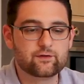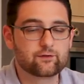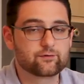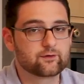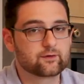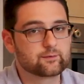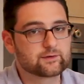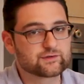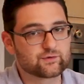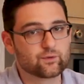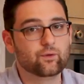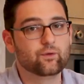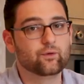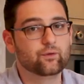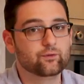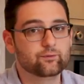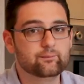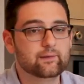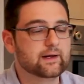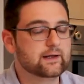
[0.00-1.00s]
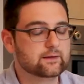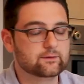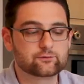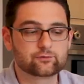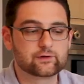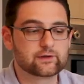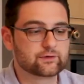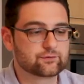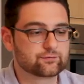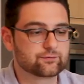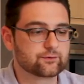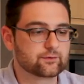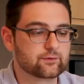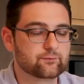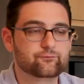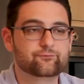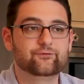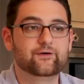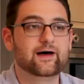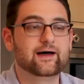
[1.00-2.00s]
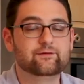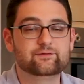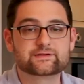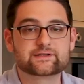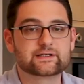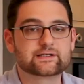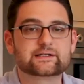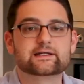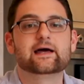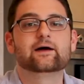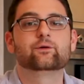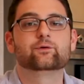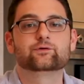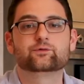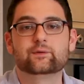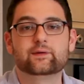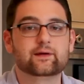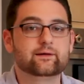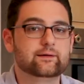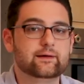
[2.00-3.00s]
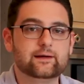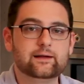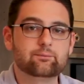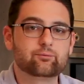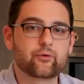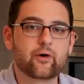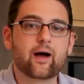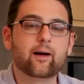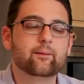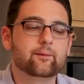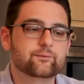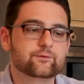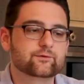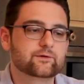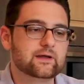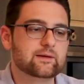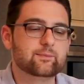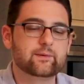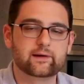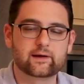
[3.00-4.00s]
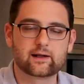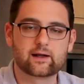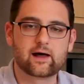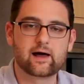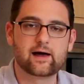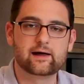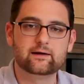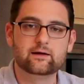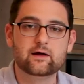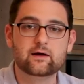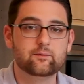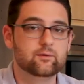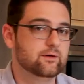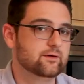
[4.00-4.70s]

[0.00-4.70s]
The Thermos will hold my drinks for five, six hours without any problems, keeping it hot.